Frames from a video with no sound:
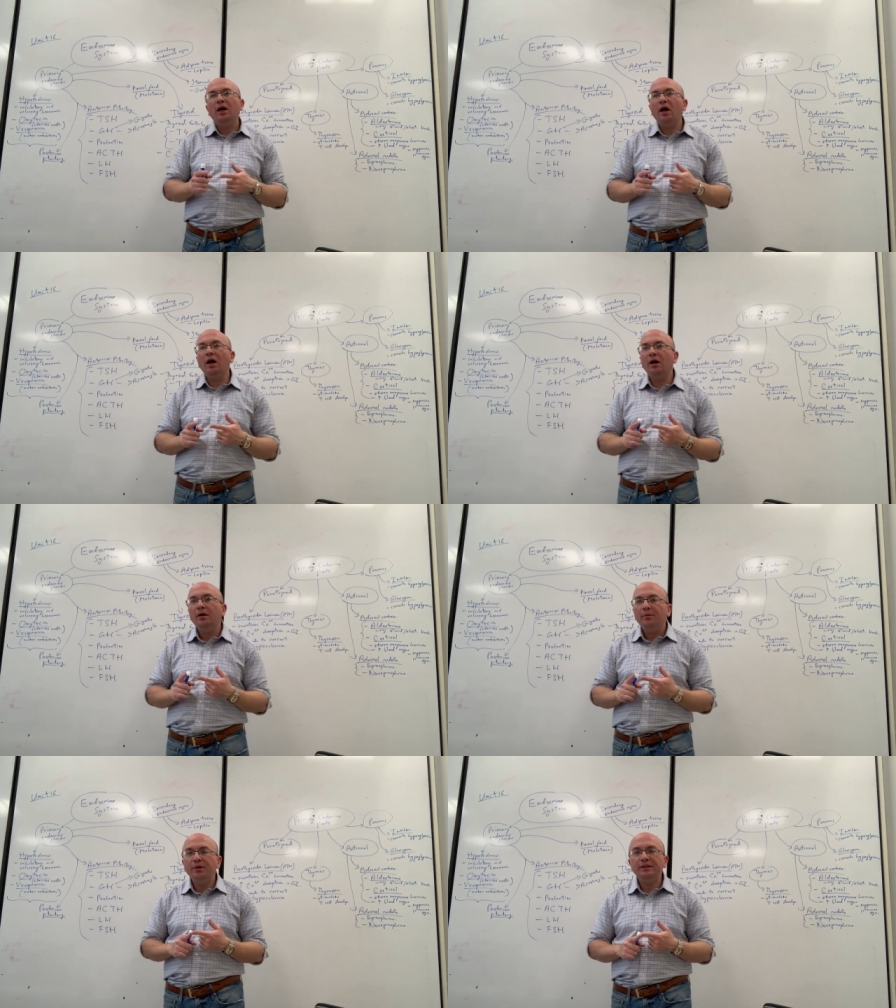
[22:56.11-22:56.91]
Uh,
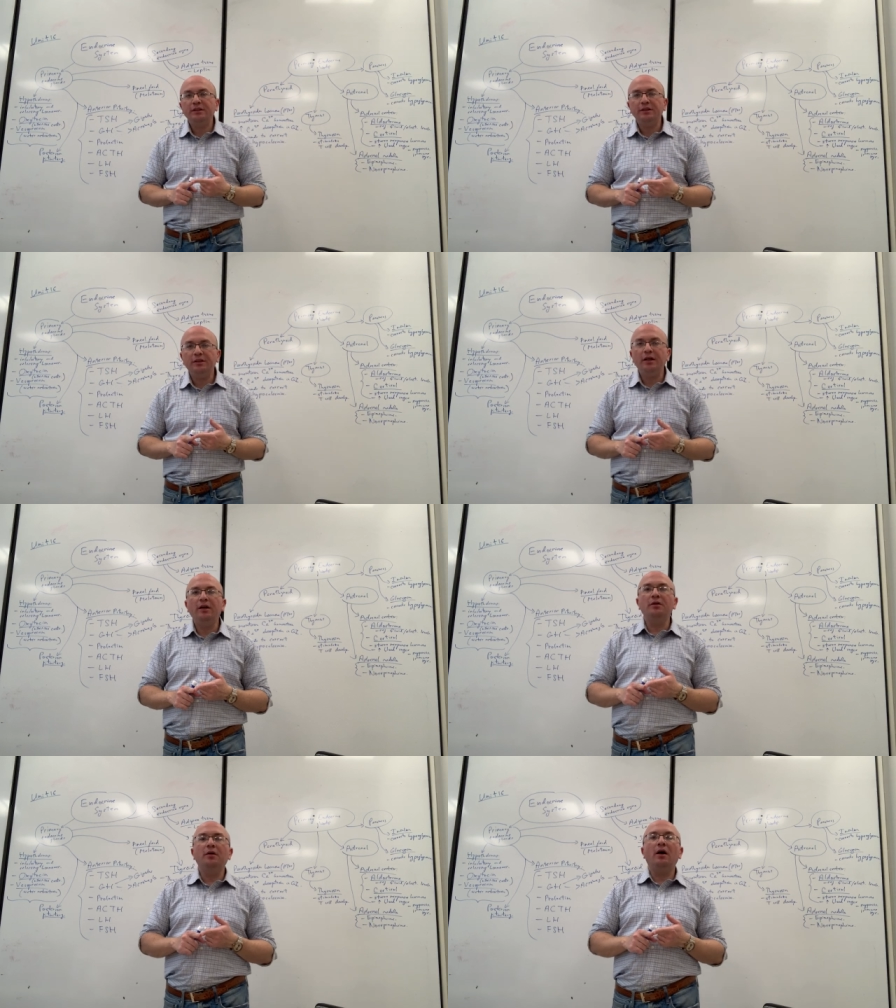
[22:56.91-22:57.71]
basically, they
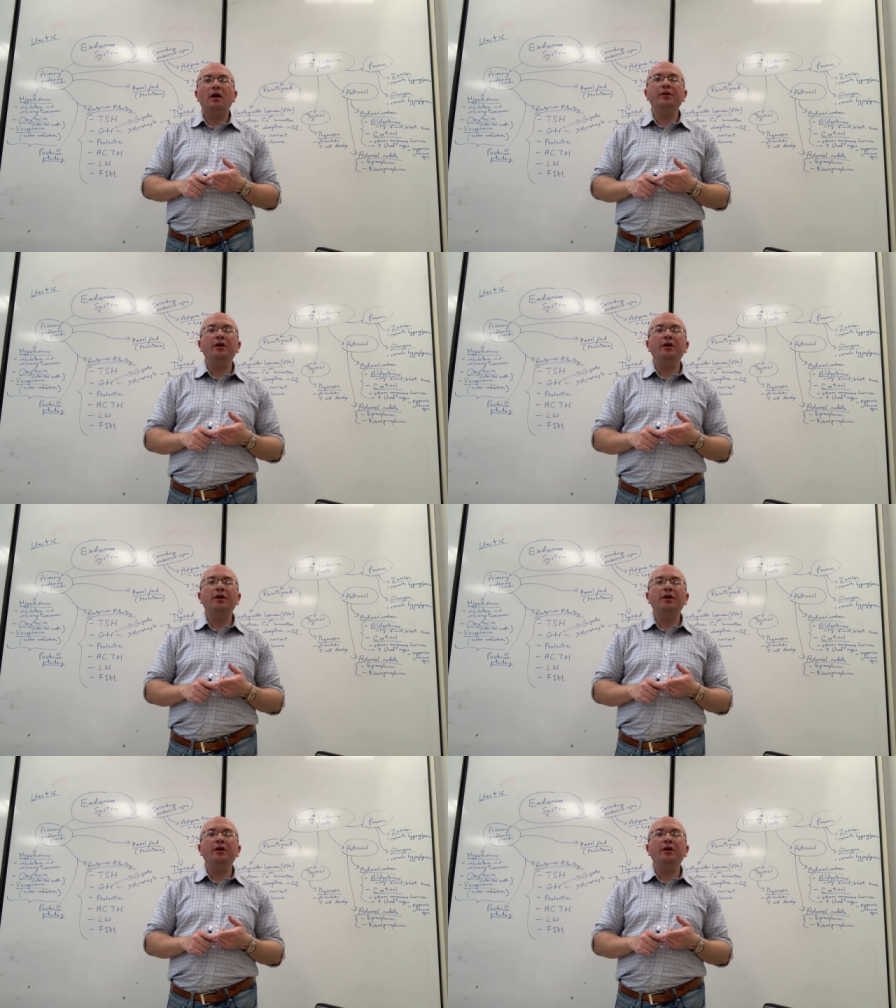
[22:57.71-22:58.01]
are, are,